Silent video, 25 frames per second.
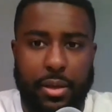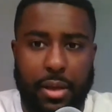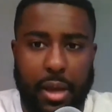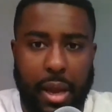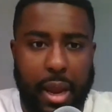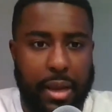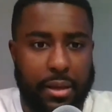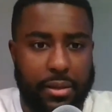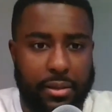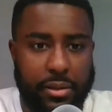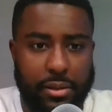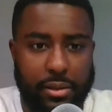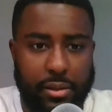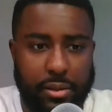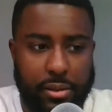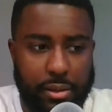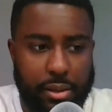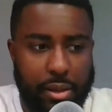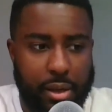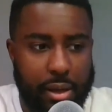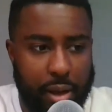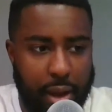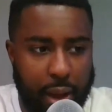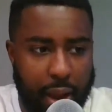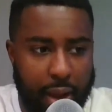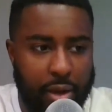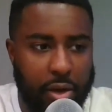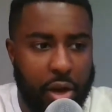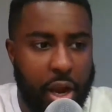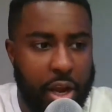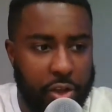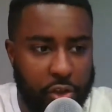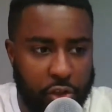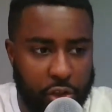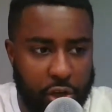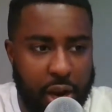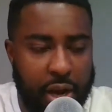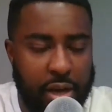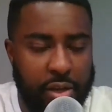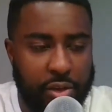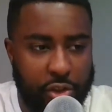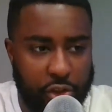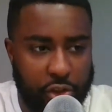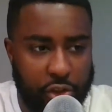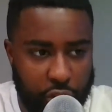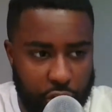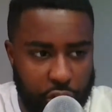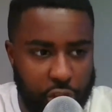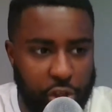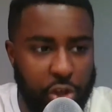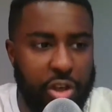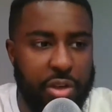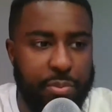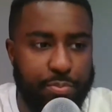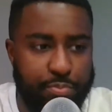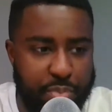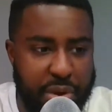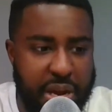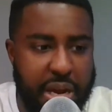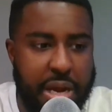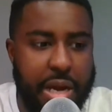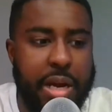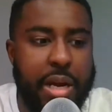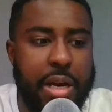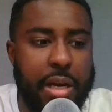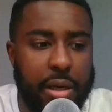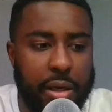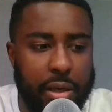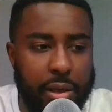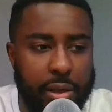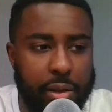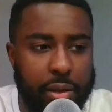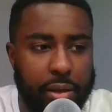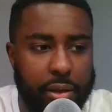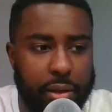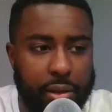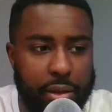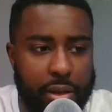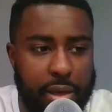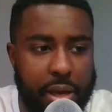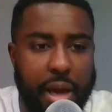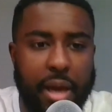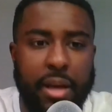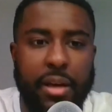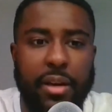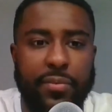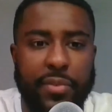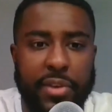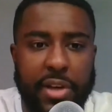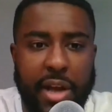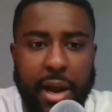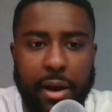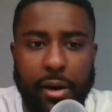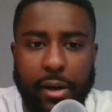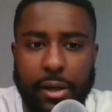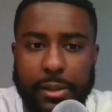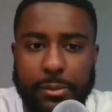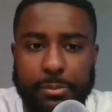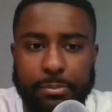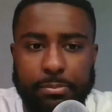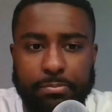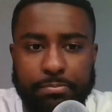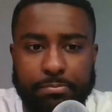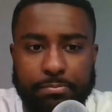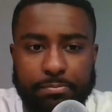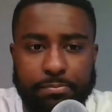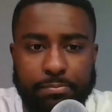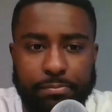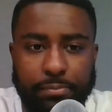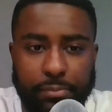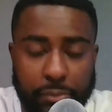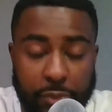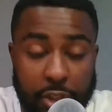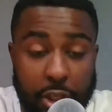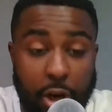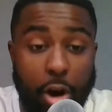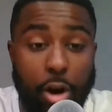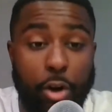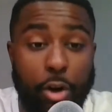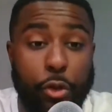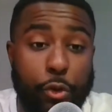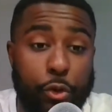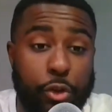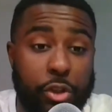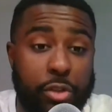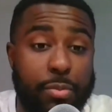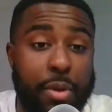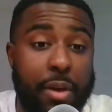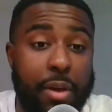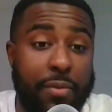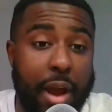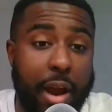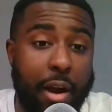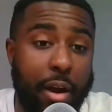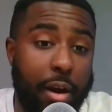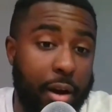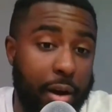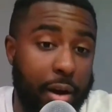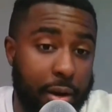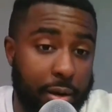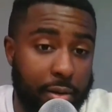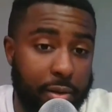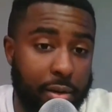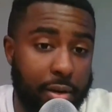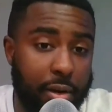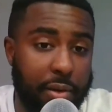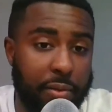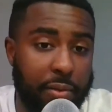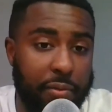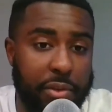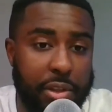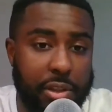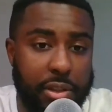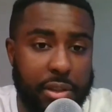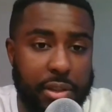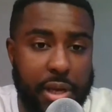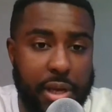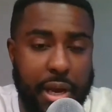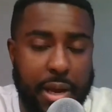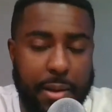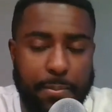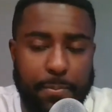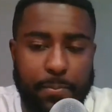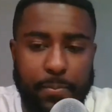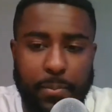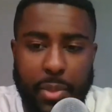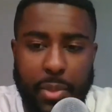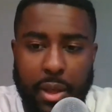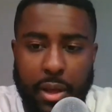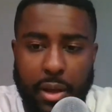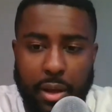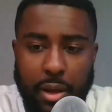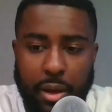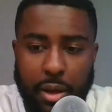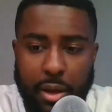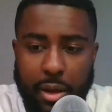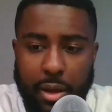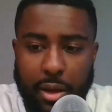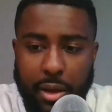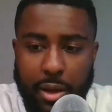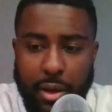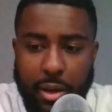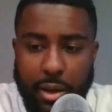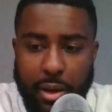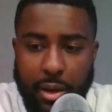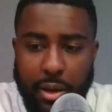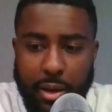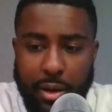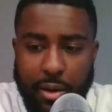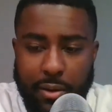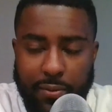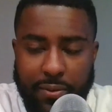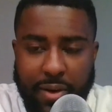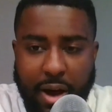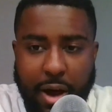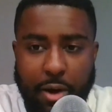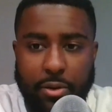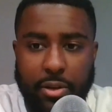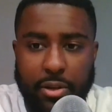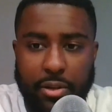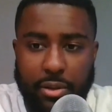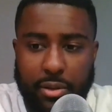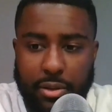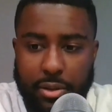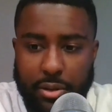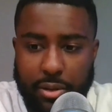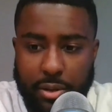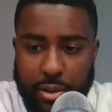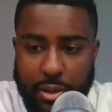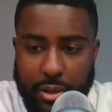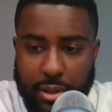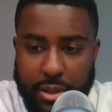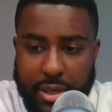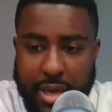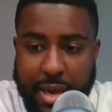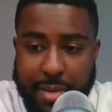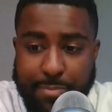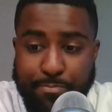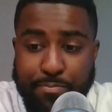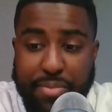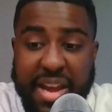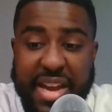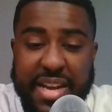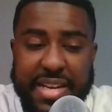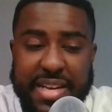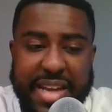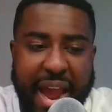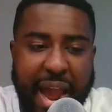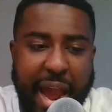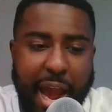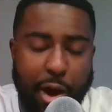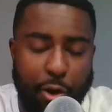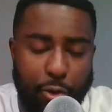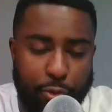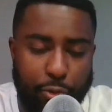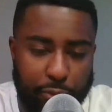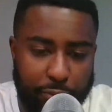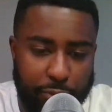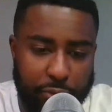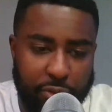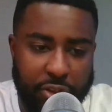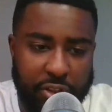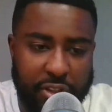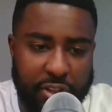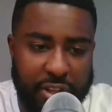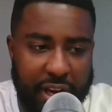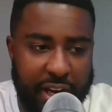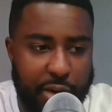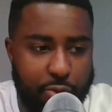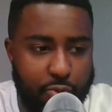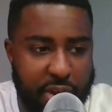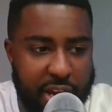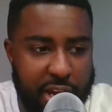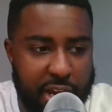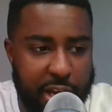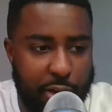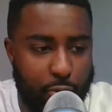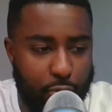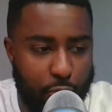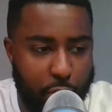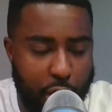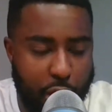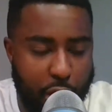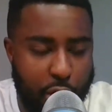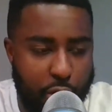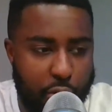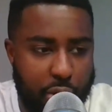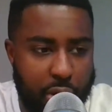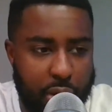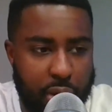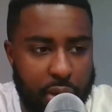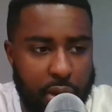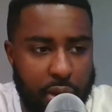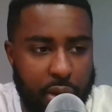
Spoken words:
it should be the end of an era, the Arthur Smith era of this team. Falcons get beat down for the second week in a row,